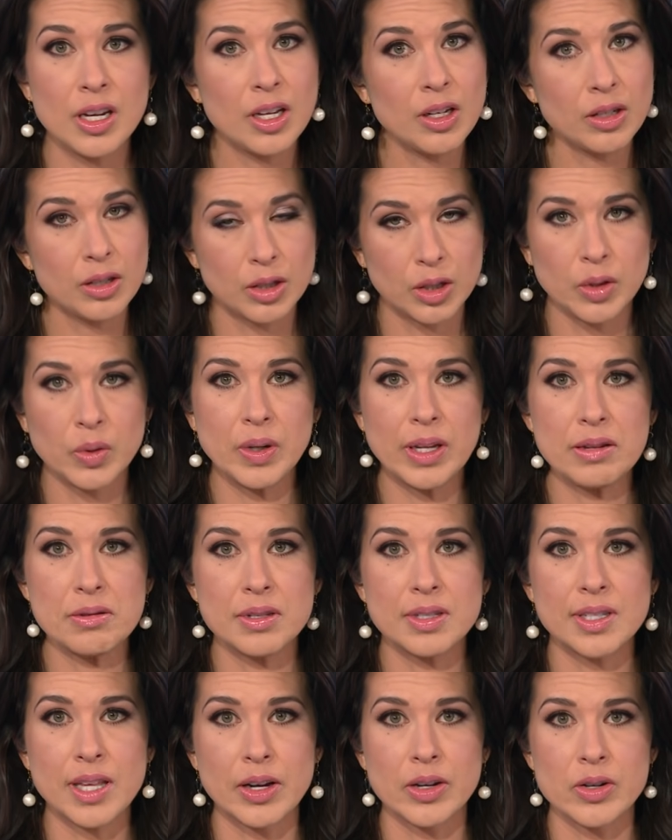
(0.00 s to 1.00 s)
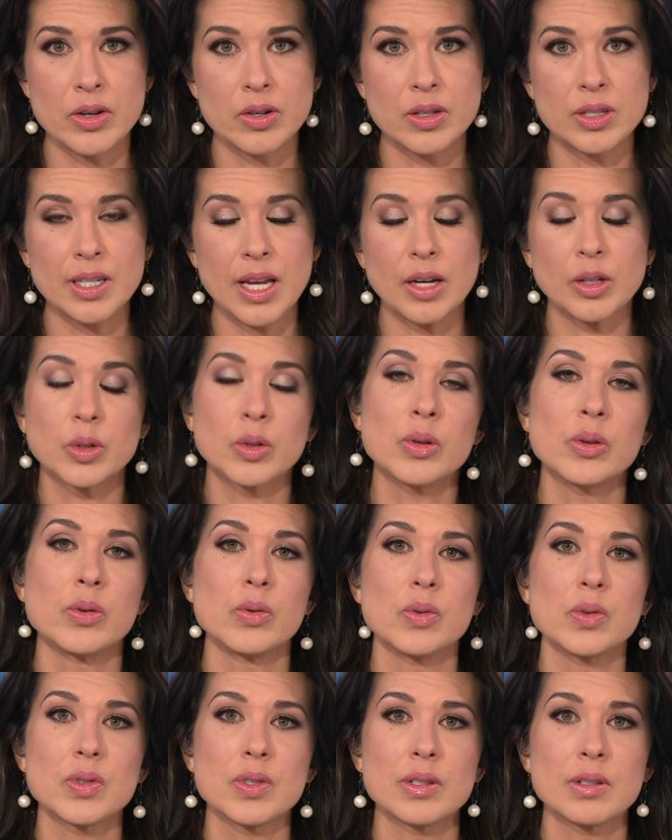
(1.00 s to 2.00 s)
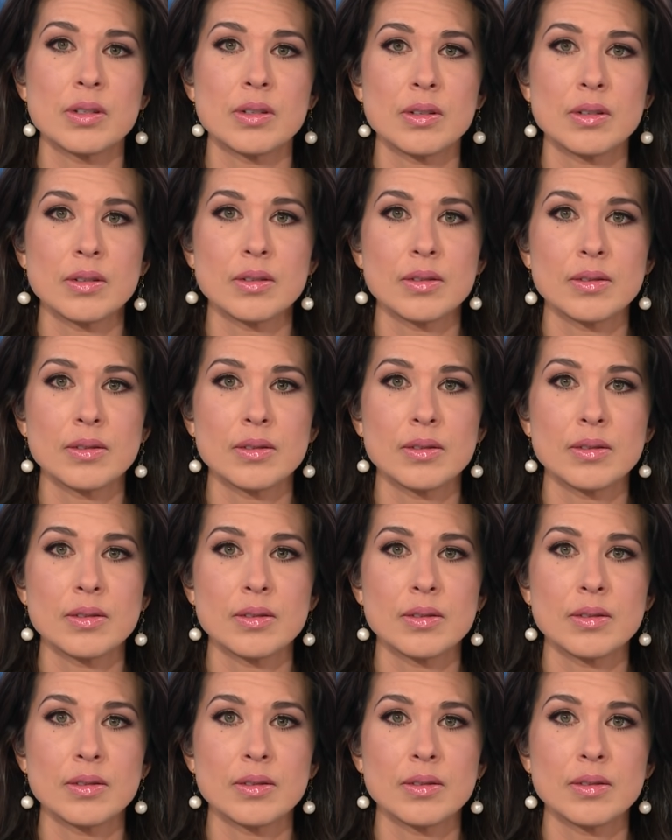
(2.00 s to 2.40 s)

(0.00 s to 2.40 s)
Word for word: including Senator Ted Cruz.